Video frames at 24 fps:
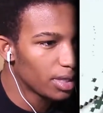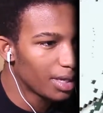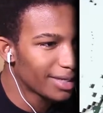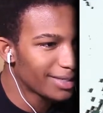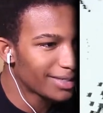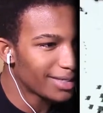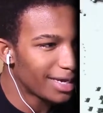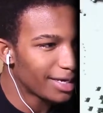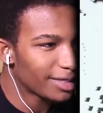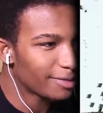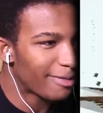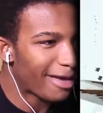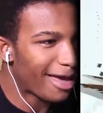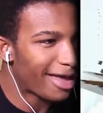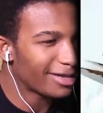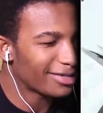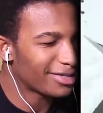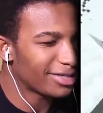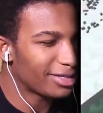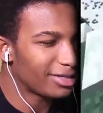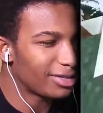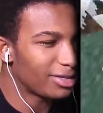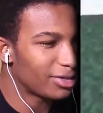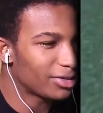It's not as bad
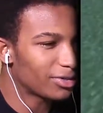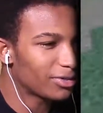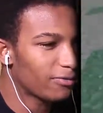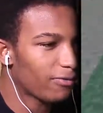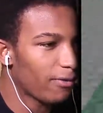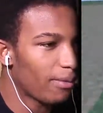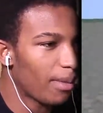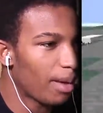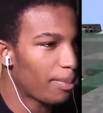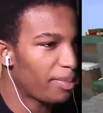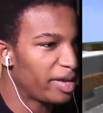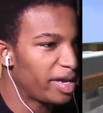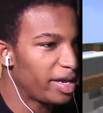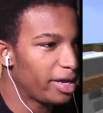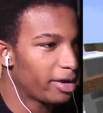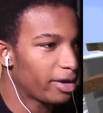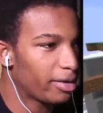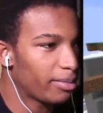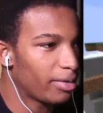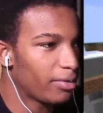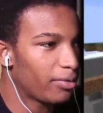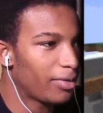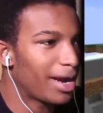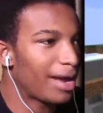as it looks from up
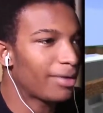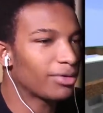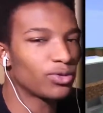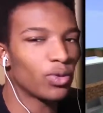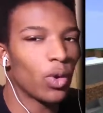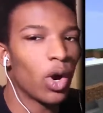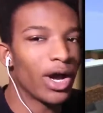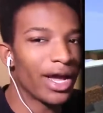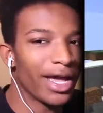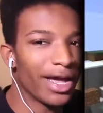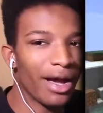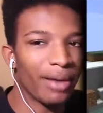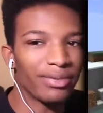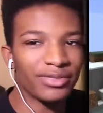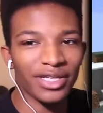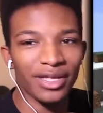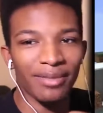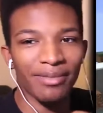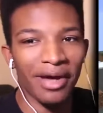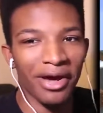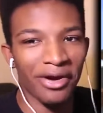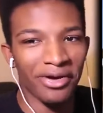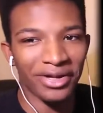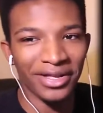here, but when I was walking up to
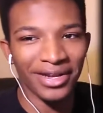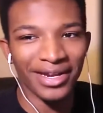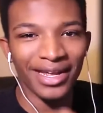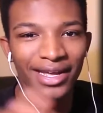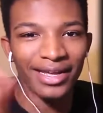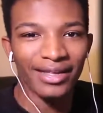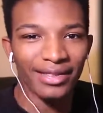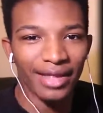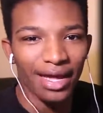the mountain,